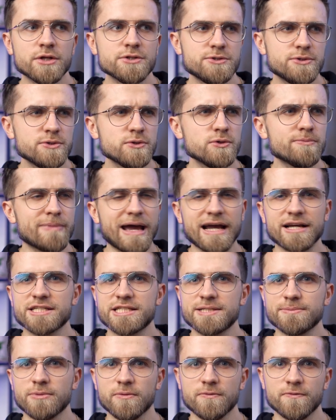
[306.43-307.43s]
two
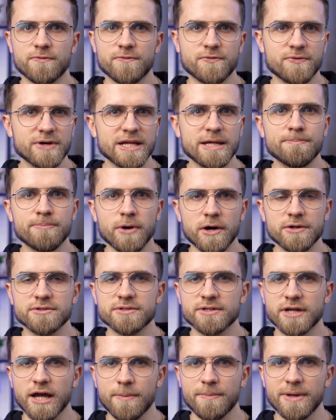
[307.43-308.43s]
maximum three
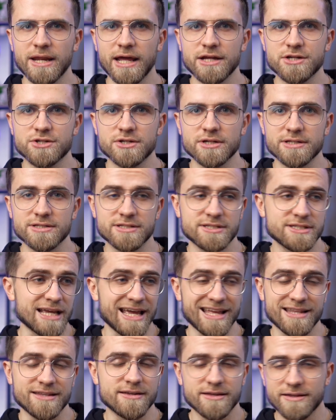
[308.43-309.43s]
button combinations,
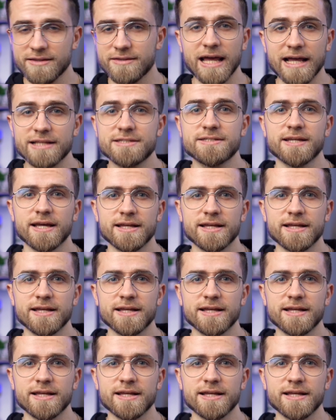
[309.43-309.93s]
and that's